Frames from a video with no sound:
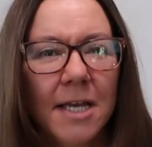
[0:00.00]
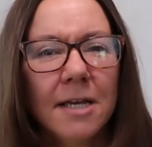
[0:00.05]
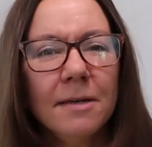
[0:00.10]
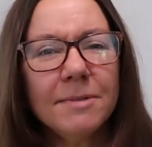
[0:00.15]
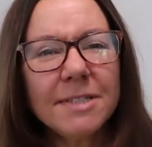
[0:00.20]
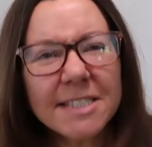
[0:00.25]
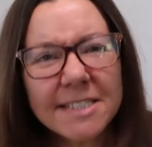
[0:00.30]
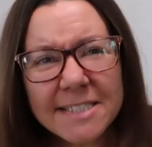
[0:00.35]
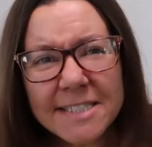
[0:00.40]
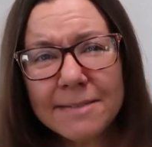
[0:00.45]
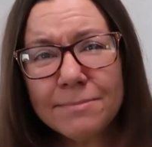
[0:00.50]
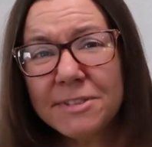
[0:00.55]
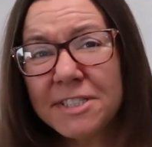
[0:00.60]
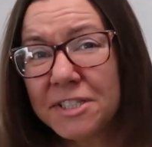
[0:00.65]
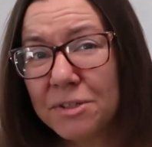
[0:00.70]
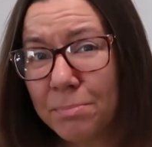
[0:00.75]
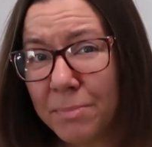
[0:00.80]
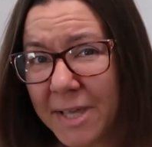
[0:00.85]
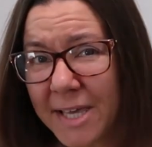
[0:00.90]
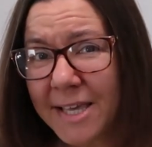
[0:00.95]
But it seems
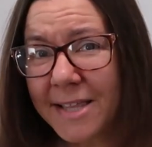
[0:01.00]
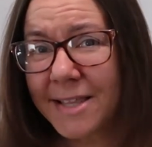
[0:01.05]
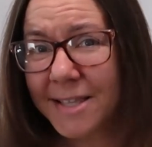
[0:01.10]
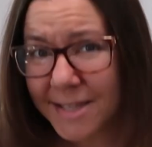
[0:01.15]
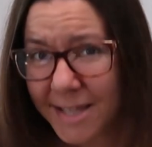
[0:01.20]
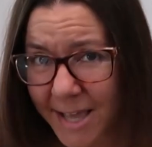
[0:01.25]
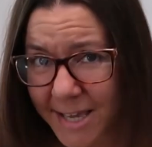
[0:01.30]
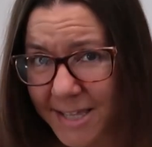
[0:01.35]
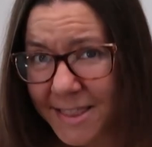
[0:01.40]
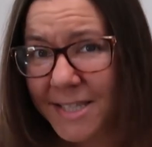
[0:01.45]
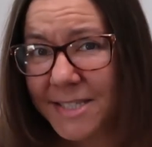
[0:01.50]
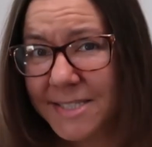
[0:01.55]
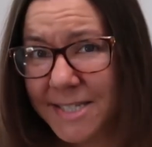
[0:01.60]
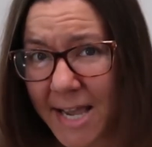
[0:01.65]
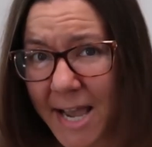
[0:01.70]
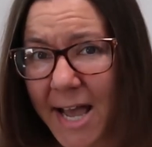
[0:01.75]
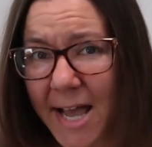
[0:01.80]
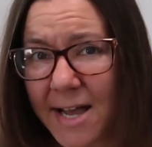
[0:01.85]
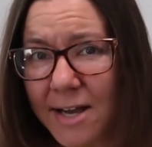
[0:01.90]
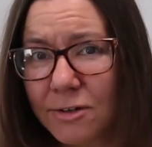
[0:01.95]
to me that, like the
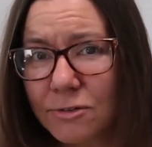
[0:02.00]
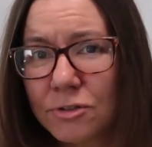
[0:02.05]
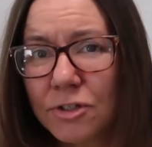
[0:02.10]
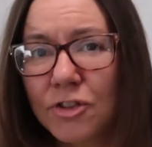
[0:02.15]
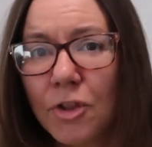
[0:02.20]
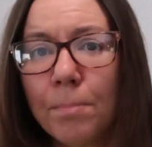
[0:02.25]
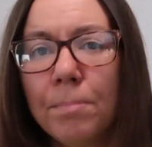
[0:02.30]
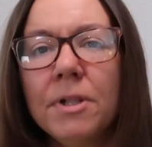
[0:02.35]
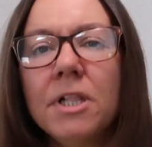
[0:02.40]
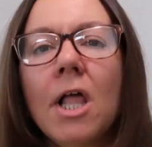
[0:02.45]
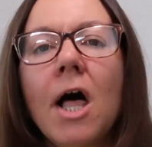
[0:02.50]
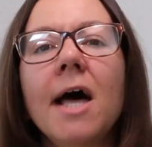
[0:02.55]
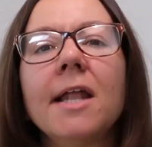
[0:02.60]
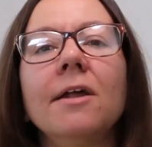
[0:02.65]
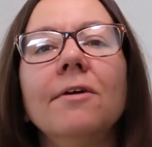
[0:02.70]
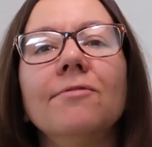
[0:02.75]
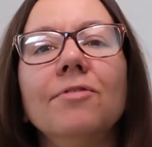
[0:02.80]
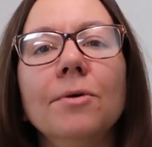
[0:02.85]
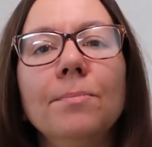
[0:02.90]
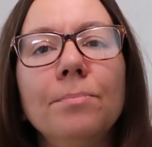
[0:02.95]
town, the plot
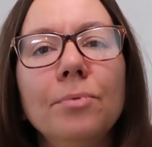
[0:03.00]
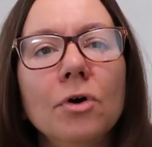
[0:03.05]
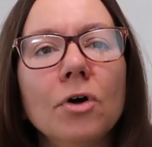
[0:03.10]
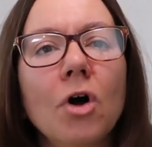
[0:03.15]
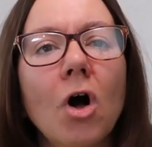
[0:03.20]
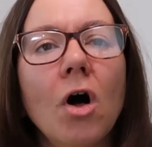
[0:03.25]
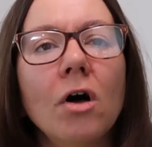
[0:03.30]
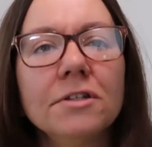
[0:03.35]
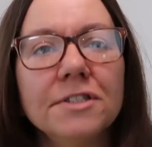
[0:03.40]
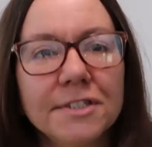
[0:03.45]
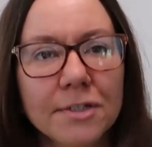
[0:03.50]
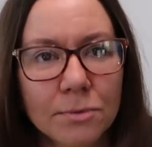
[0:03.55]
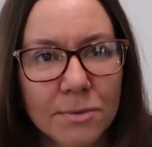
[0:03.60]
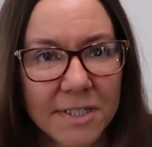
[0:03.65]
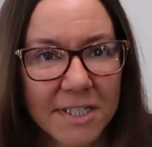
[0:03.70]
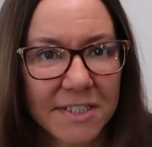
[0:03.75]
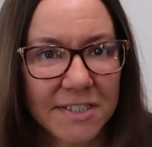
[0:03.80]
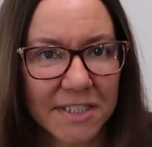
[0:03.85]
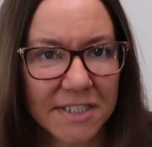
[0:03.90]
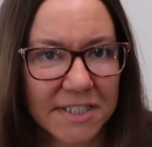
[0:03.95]
of the book also
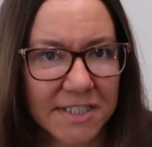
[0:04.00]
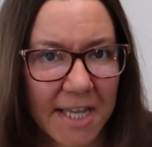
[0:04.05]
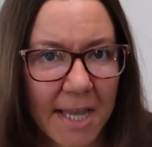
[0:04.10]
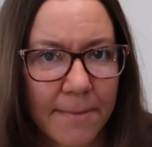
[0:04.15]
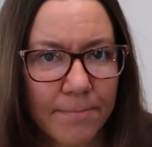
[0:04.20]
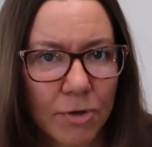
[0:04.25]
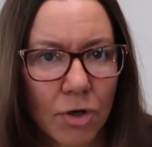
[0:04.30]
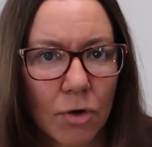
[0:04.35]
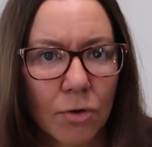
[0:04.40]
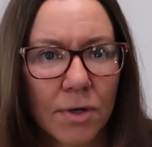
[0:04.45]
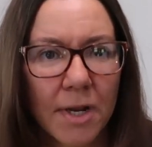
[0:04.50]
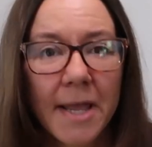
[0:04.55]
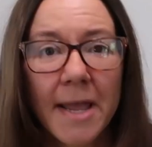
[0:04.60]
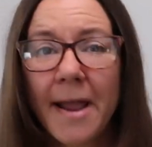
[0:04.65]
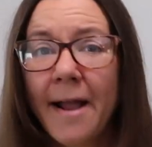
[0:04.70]
needs a scapegoat.